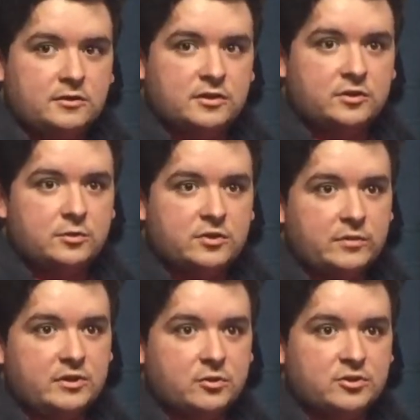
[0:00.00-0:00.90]
Just use
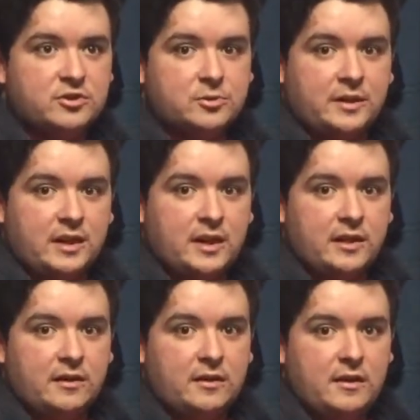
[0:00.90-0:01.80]
the resources you
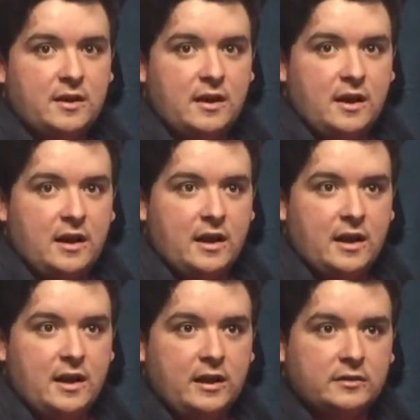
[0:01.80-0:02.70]
can
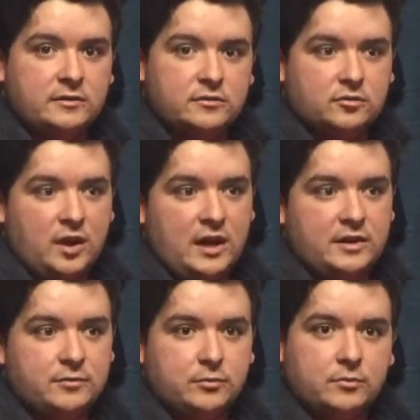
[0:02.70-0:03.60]
and try
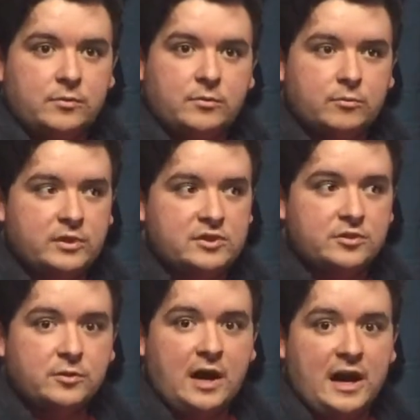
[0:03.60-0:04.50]
to
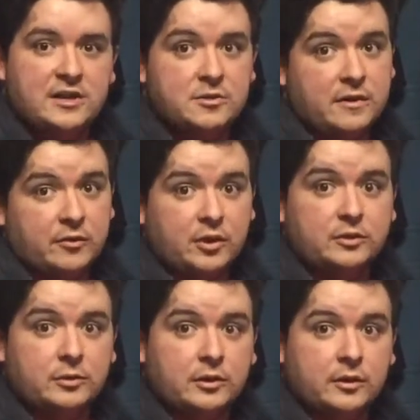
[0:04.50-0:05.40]
reach new heights you never
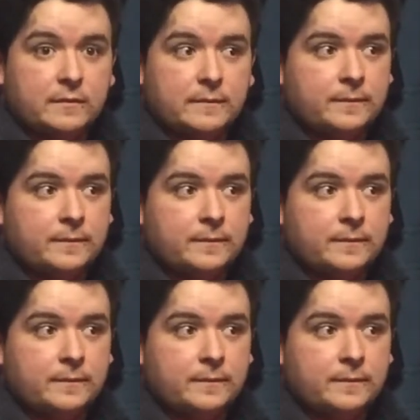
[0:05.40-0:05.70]
thought you could.